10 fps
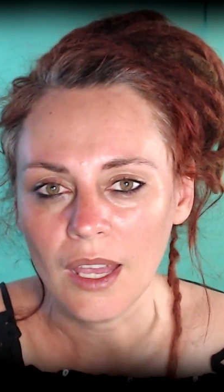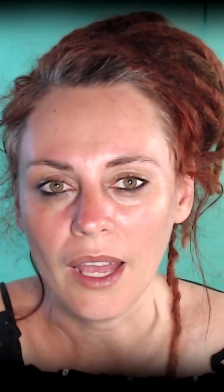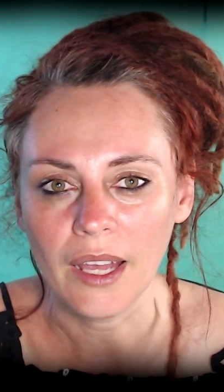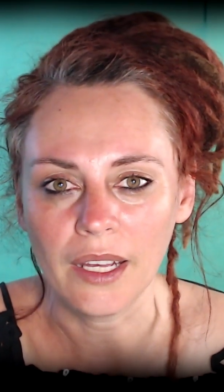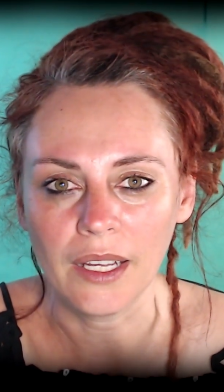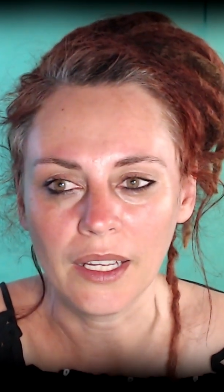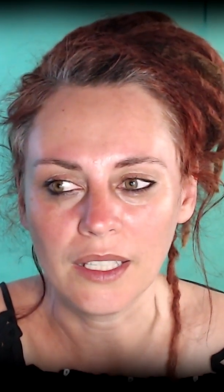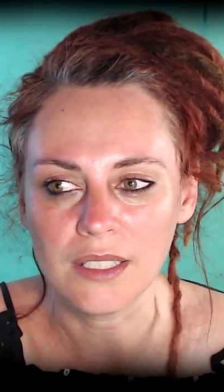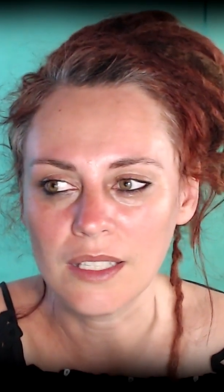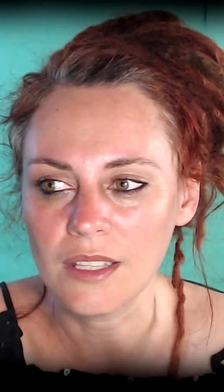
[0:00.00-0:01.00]

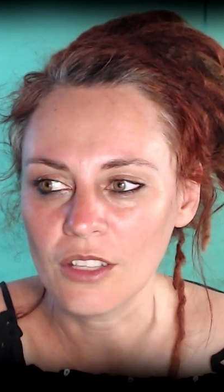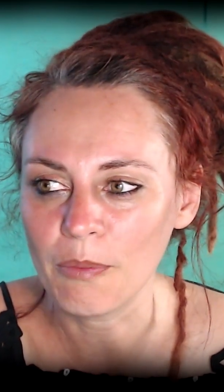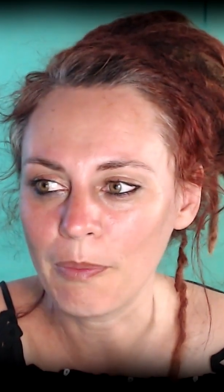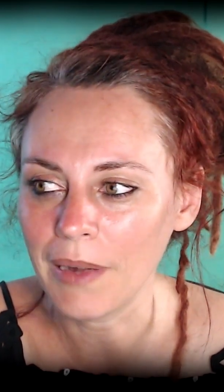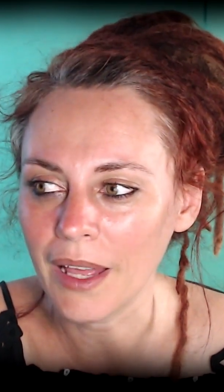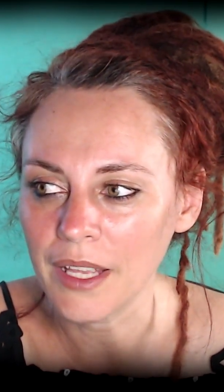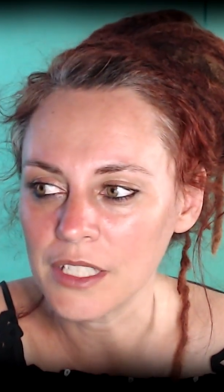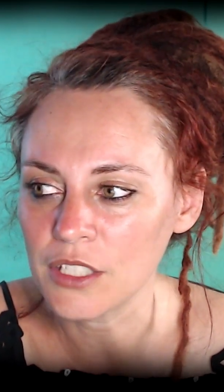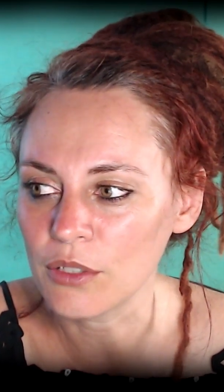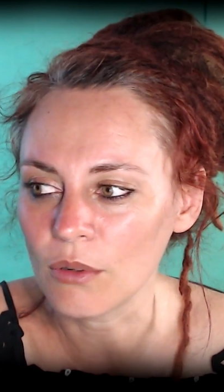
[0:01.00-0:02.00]
I didn't
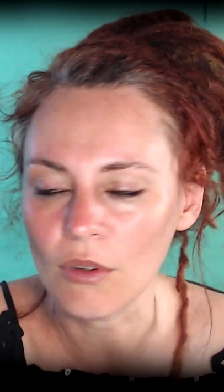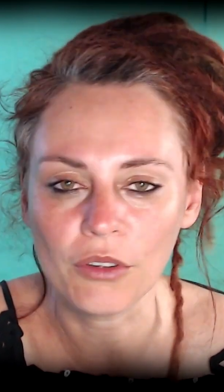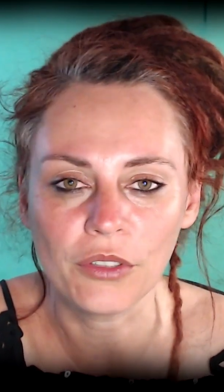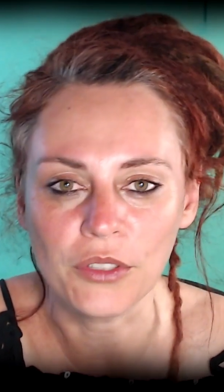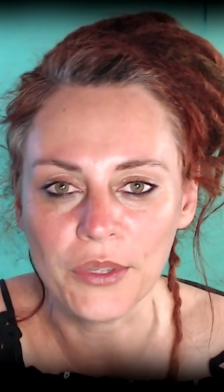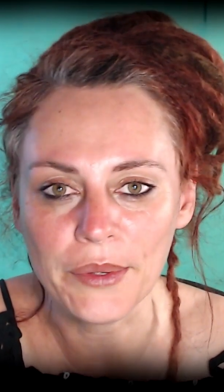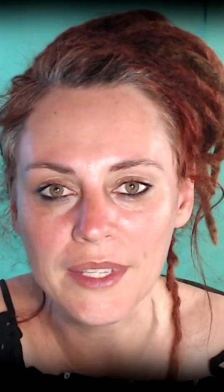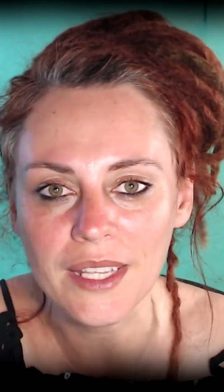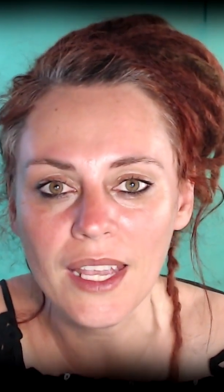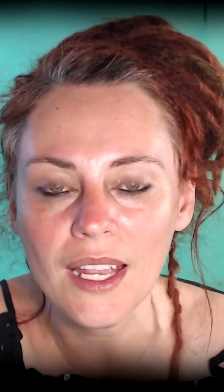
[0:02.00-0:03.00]
plan to learn new
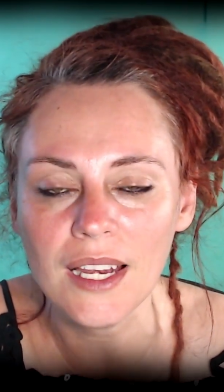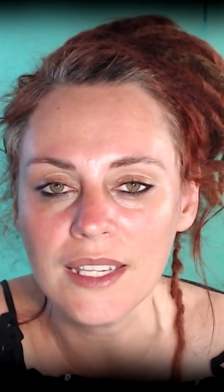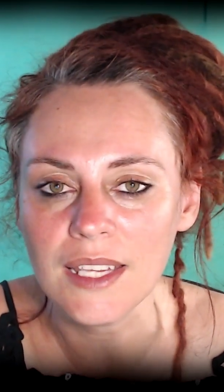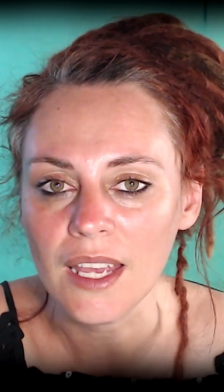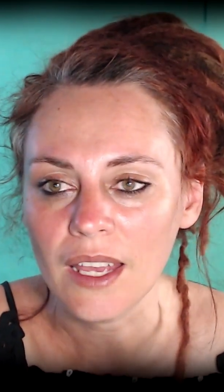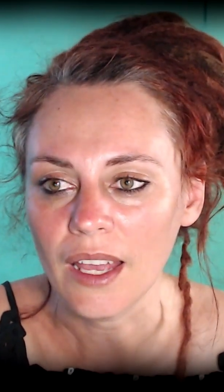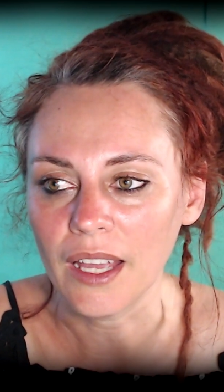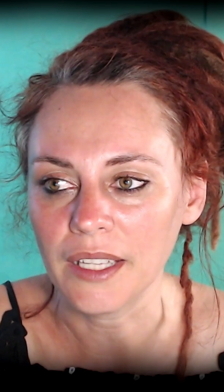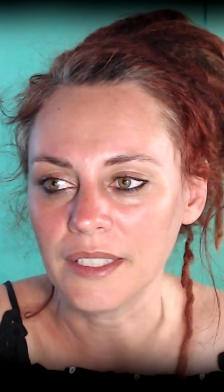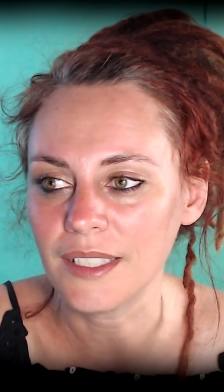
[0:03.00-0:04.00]
skills.
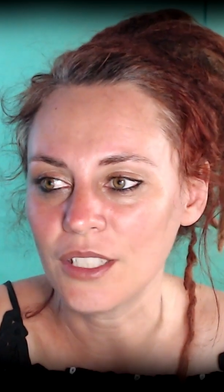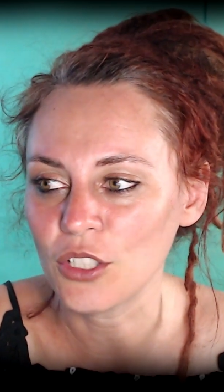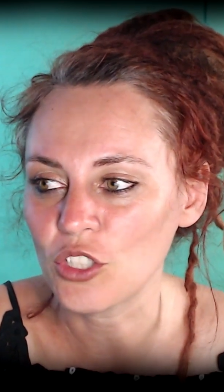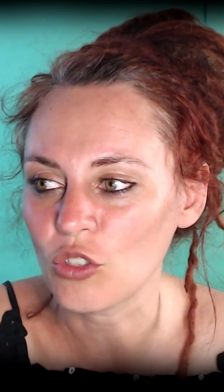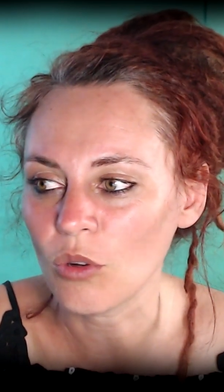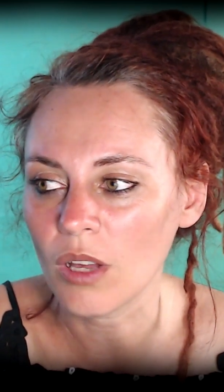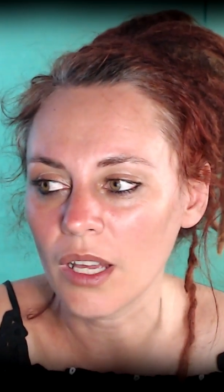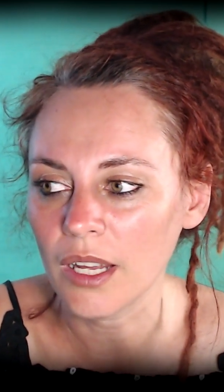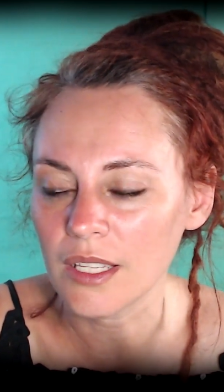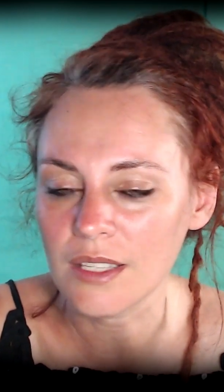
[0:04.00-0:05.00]
I didn't
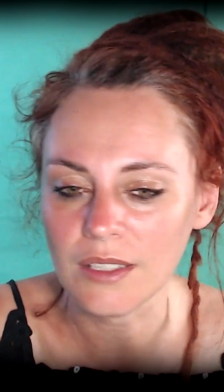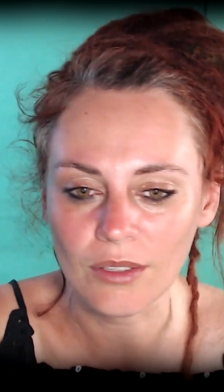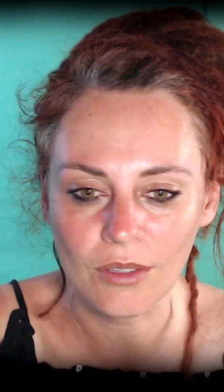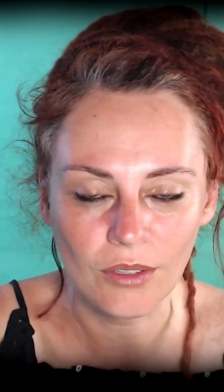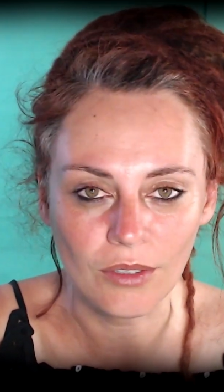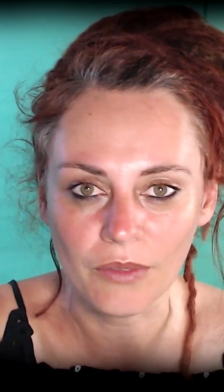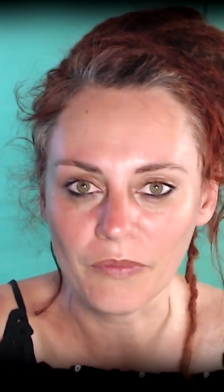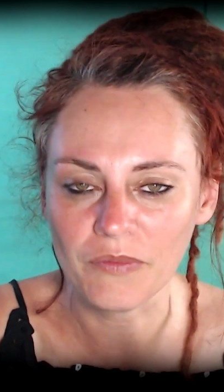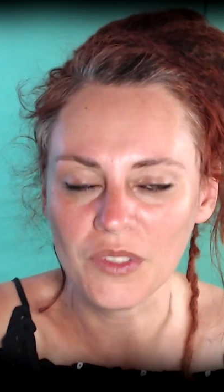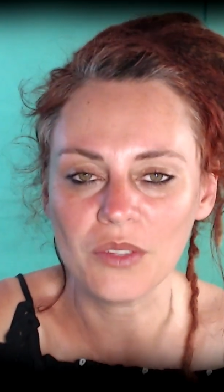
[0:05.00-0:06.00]
try to
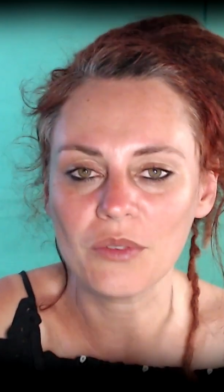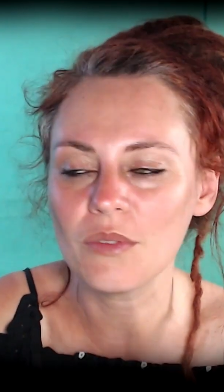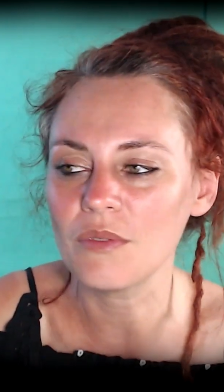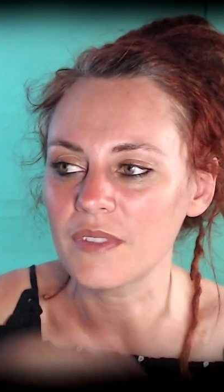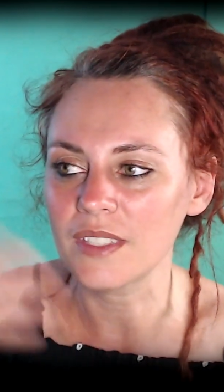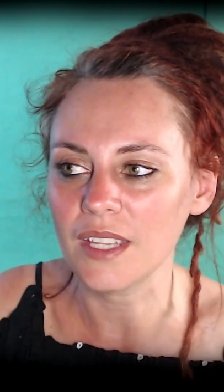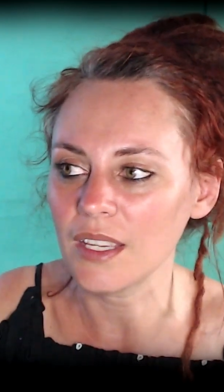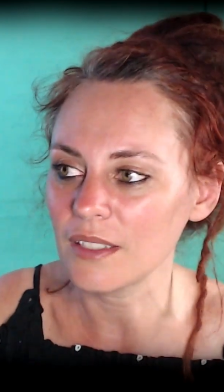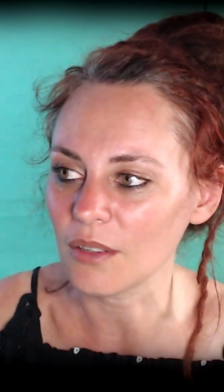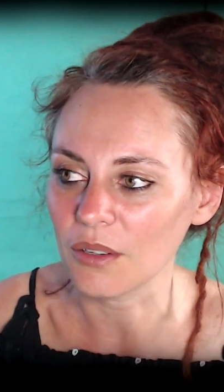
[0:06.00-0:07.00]
do
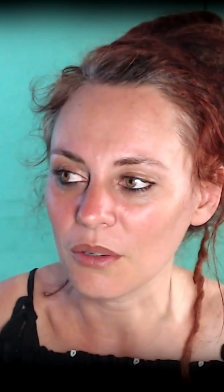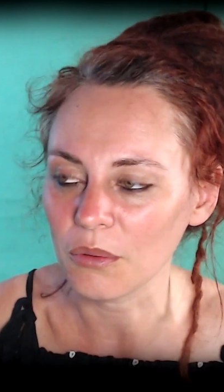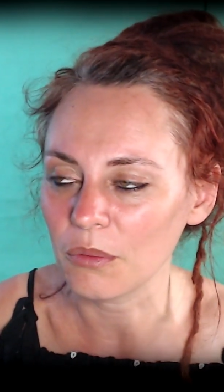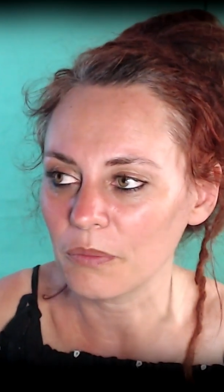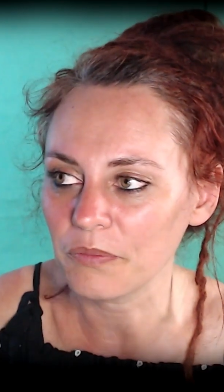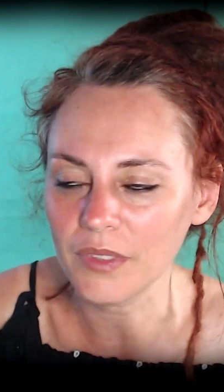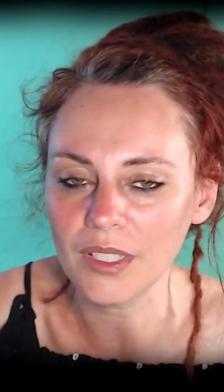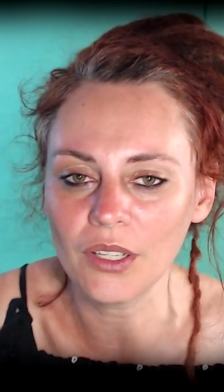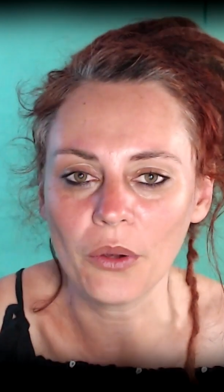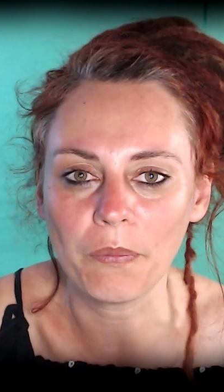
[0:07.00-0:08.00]
things, or,
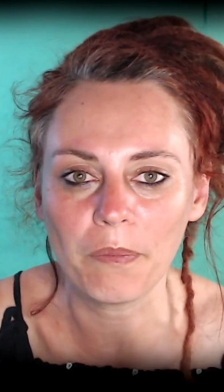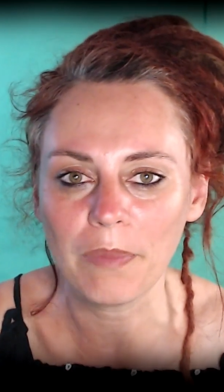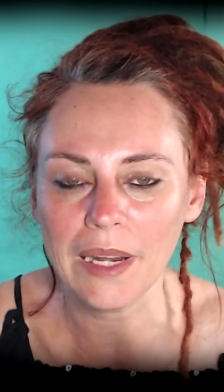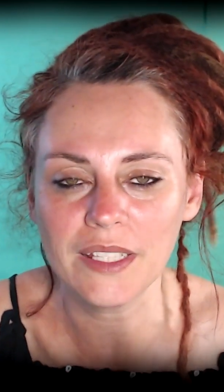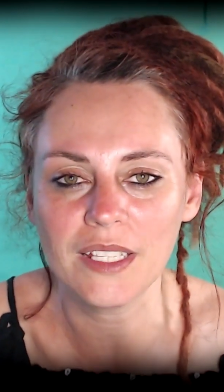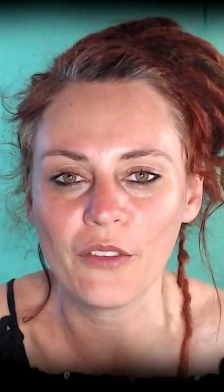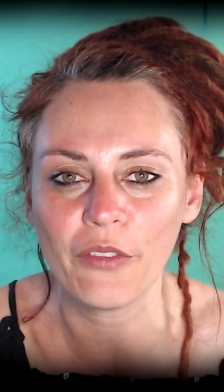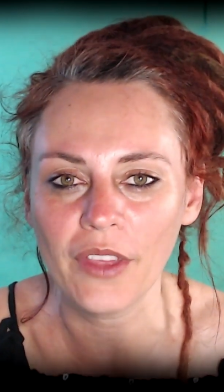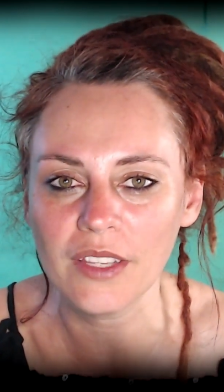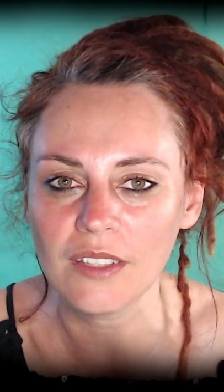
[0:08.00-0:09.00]
you know, plenty of
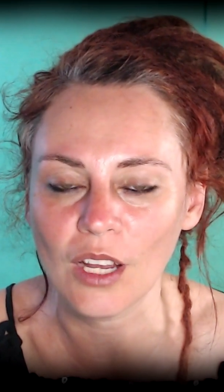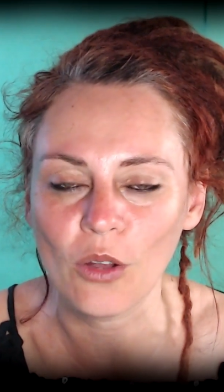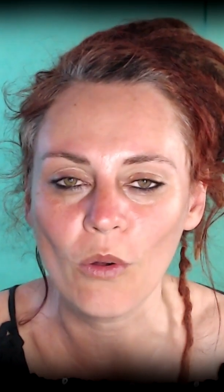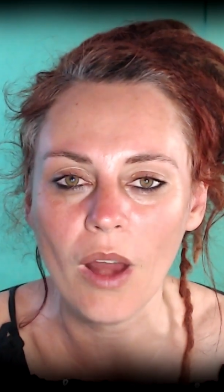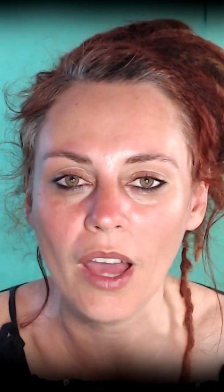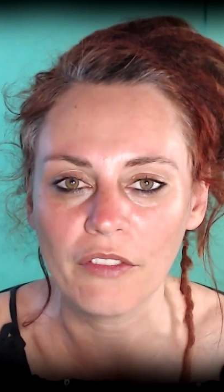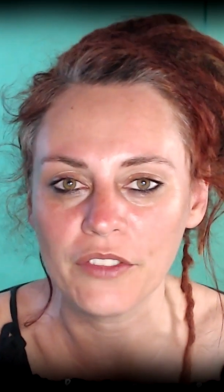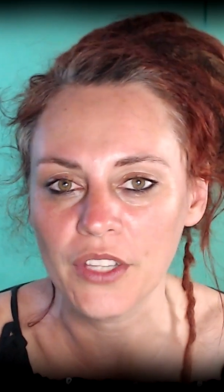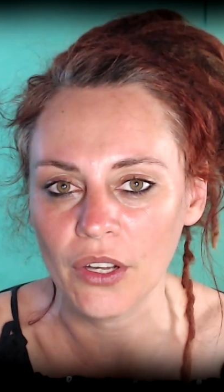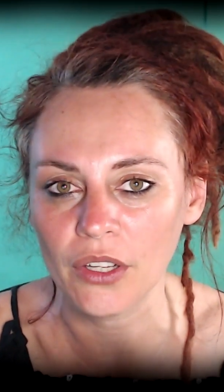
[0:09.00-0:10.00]
things that I could have
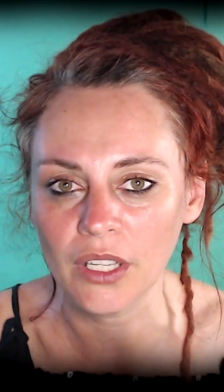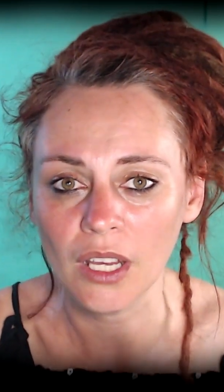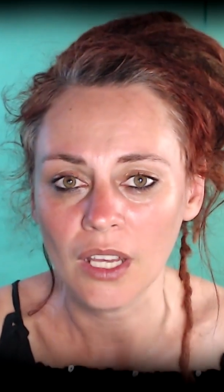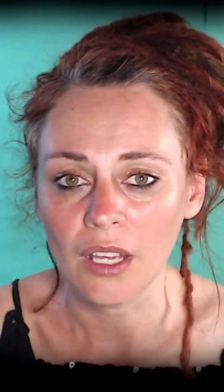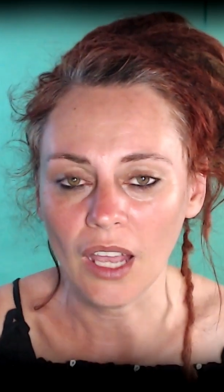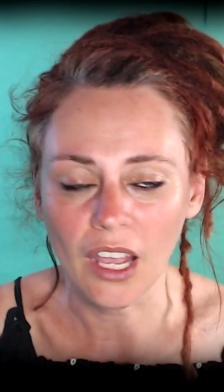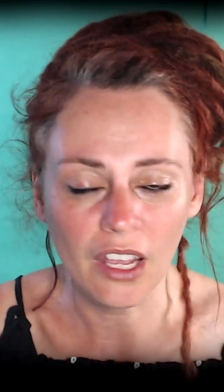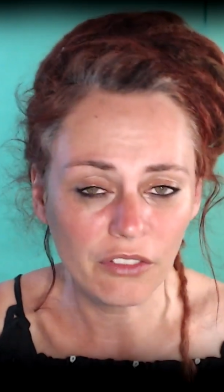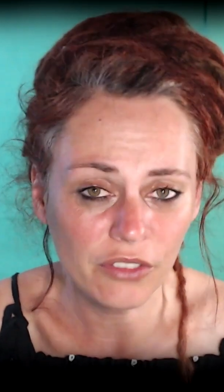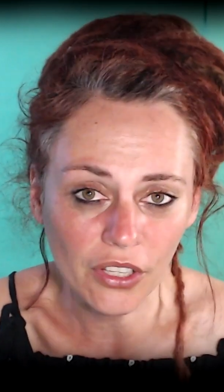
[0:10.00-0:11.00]
done,
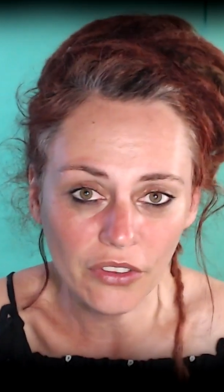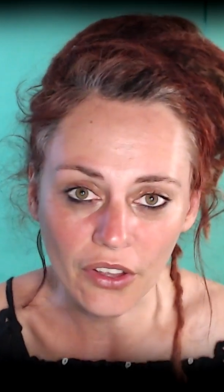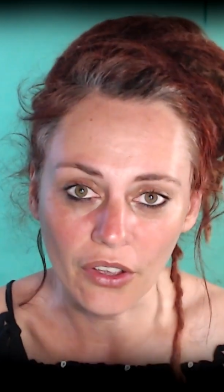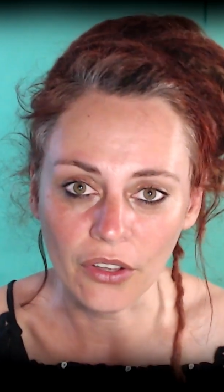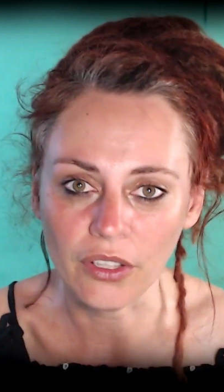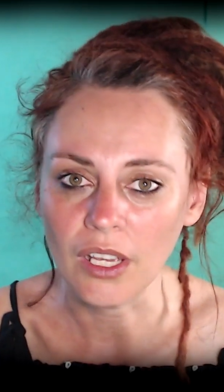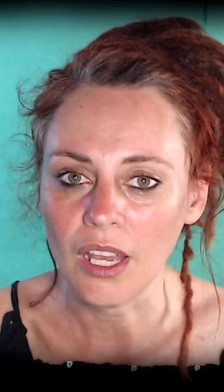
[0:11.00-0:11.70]
I've not done.